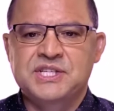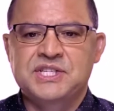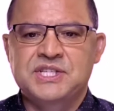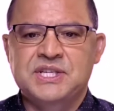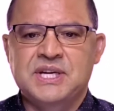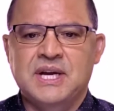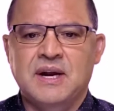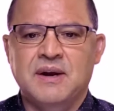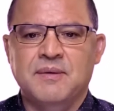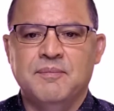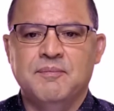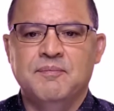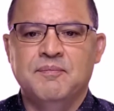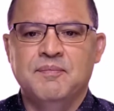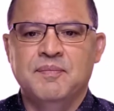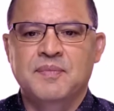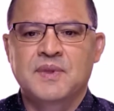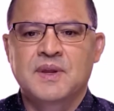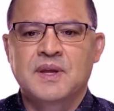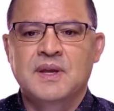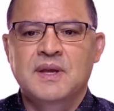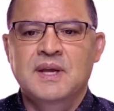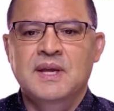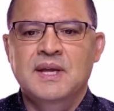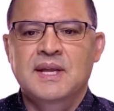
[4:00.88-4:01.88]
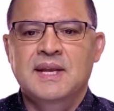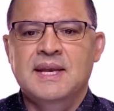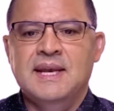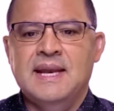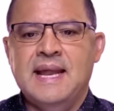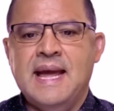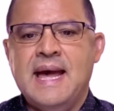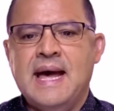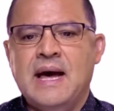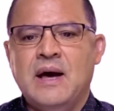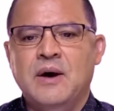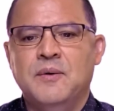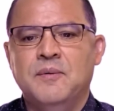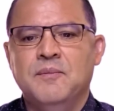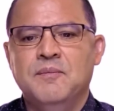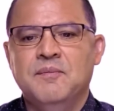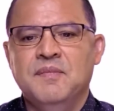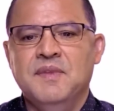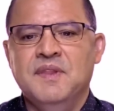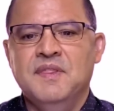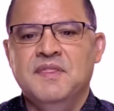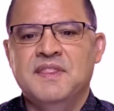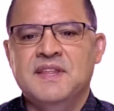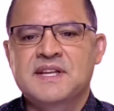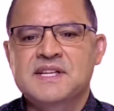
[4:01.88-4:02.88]
Share. Now,
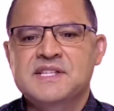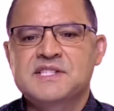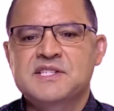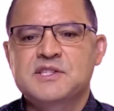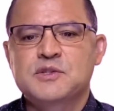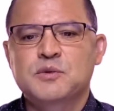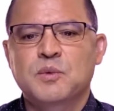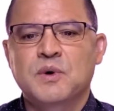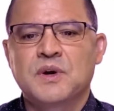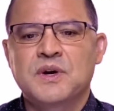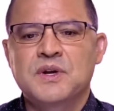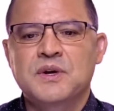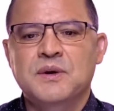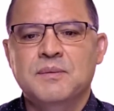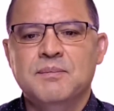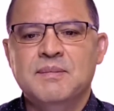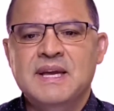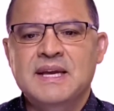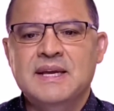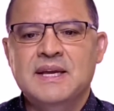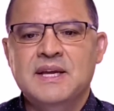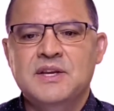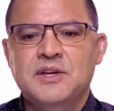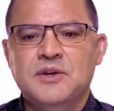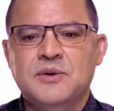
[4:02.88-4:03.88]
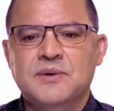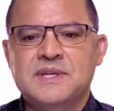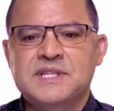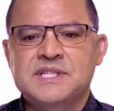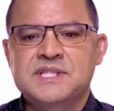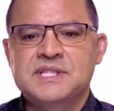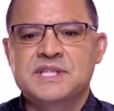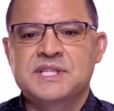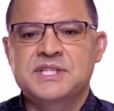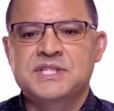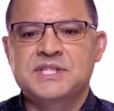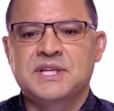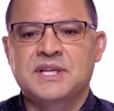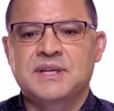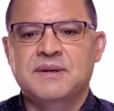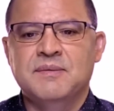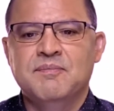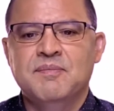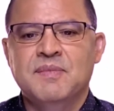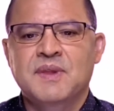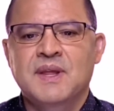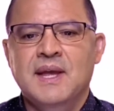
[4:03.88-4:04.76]
this is where you're making your decision.